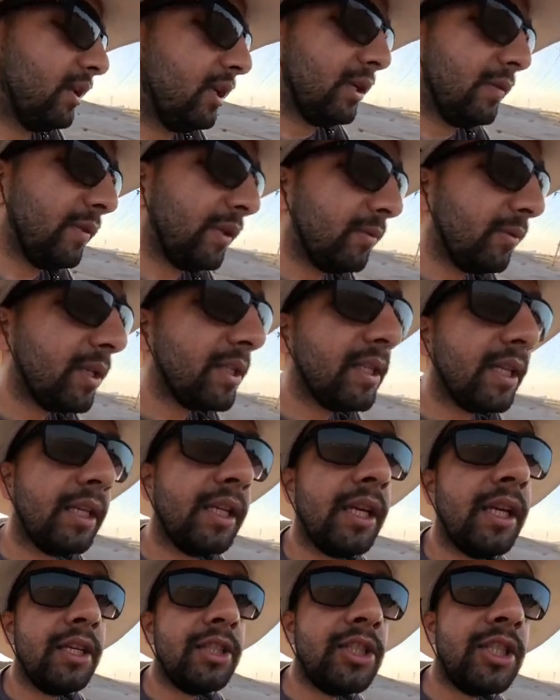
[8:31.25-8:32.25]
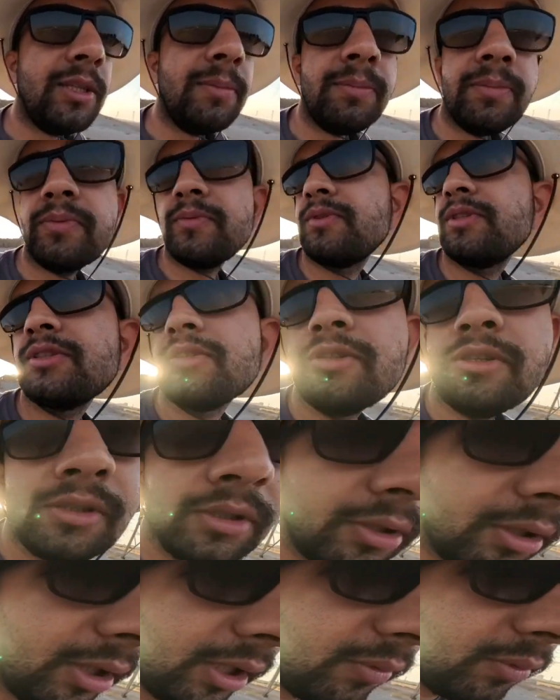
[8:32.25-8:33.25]
If it was like Egypt
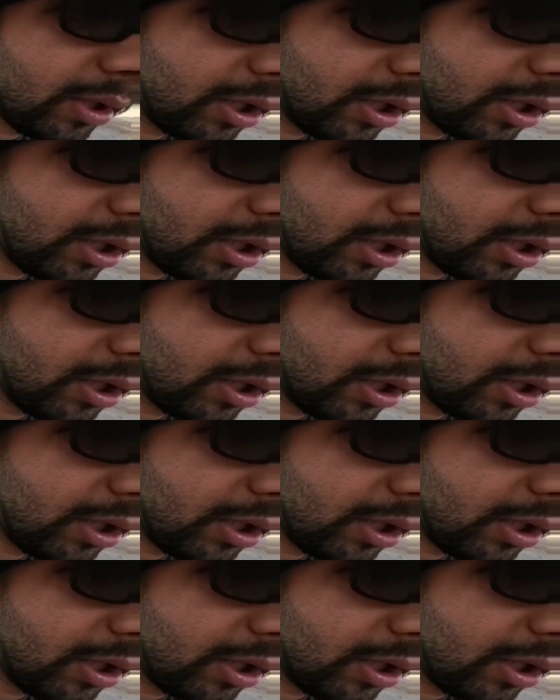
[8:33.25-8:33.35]
or it